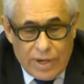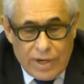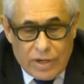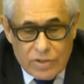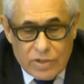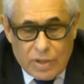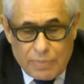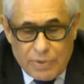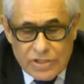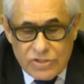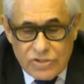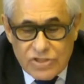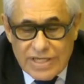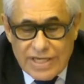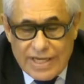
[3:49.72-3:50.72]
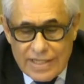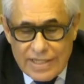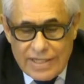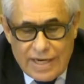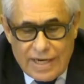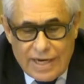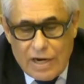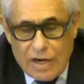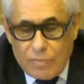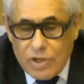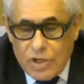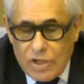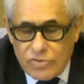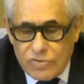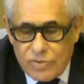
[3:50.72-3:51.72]
One older person killed in an
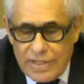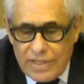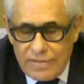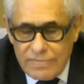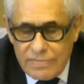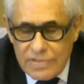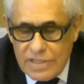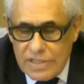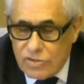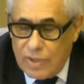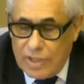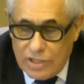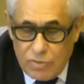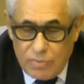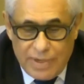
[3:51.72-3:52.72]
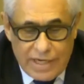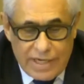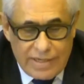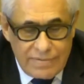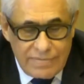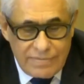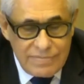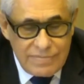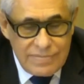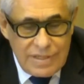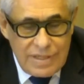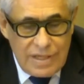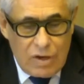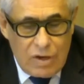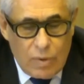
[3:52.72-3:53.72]
armed country is one too many.
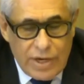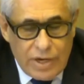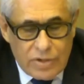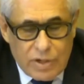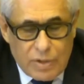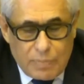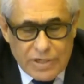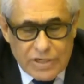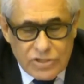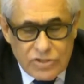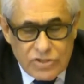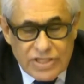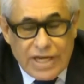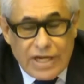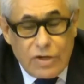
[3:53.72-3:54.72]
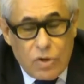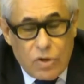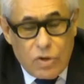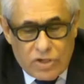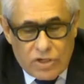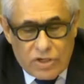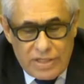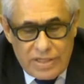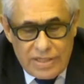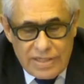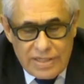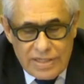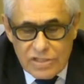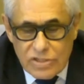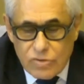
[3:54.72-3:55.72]
One older person ignored
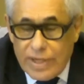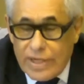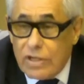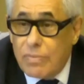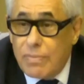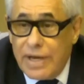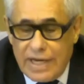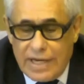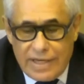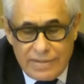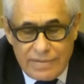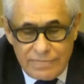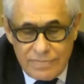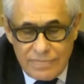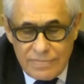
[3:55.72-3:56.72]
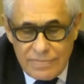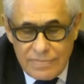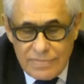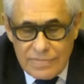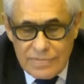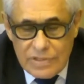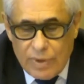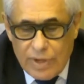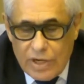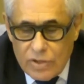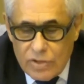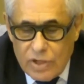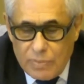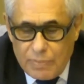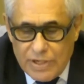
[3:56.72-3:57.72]
is one too many.
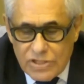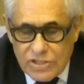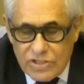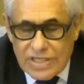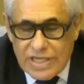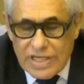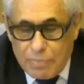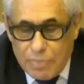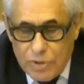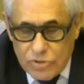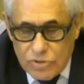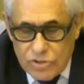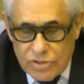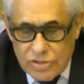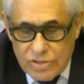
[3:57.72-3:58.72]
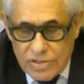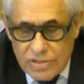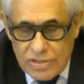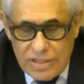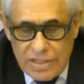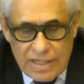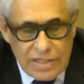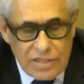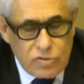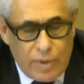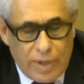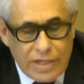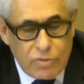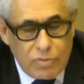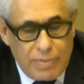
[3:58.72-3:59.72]
One older person's abused
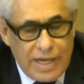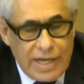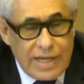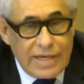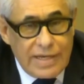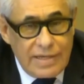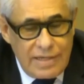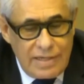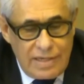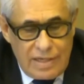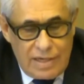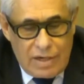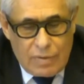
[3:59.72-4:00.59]
is one too many.